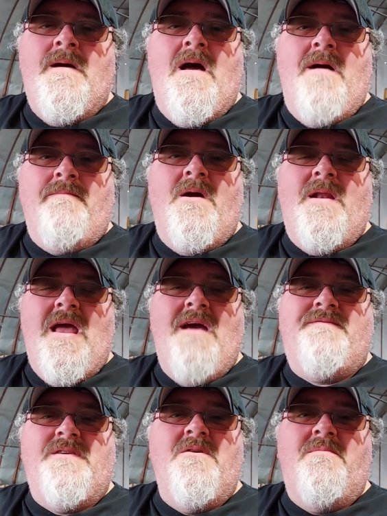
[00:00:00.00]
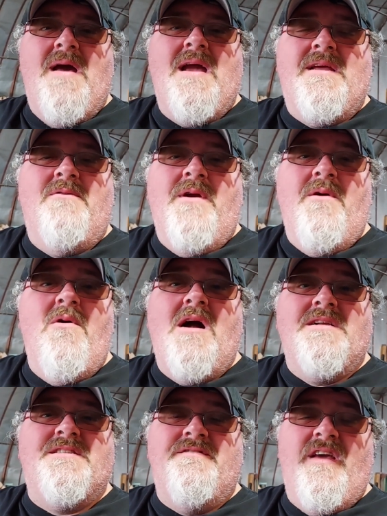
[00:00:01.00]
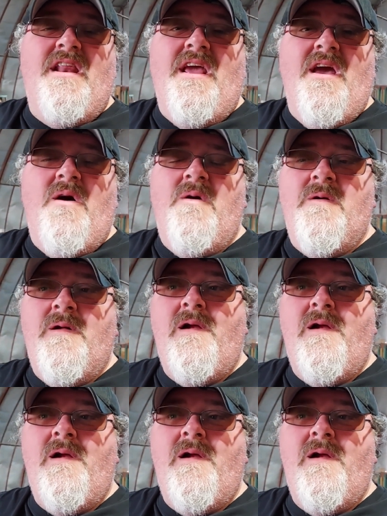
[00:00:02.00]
I'm gonna have to go back and rewatch the video,